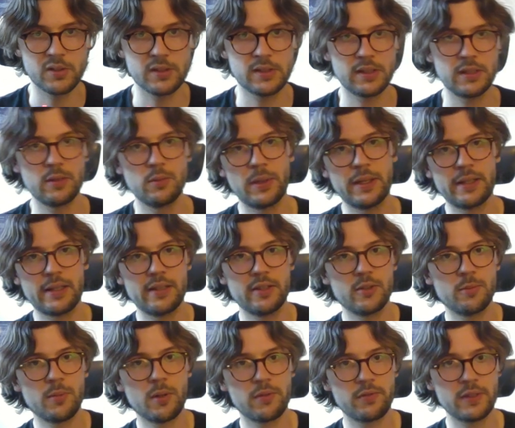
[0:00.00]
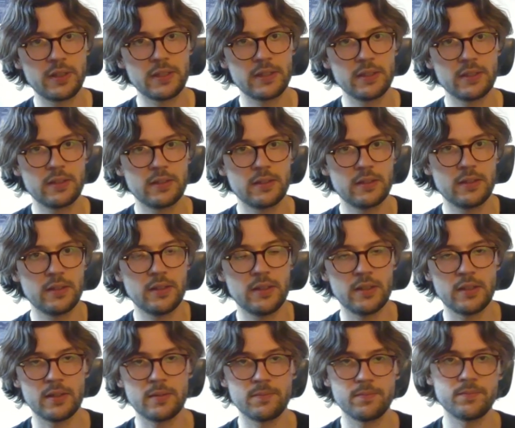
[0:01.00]
see Wing Leader buffing
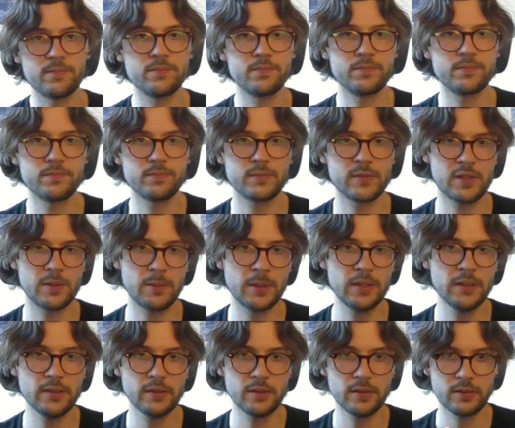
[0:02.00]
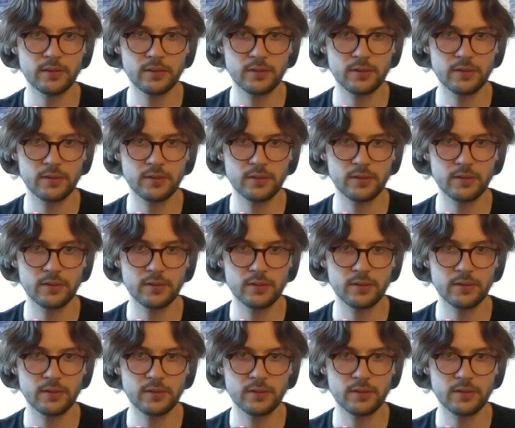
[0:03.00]
Sabine,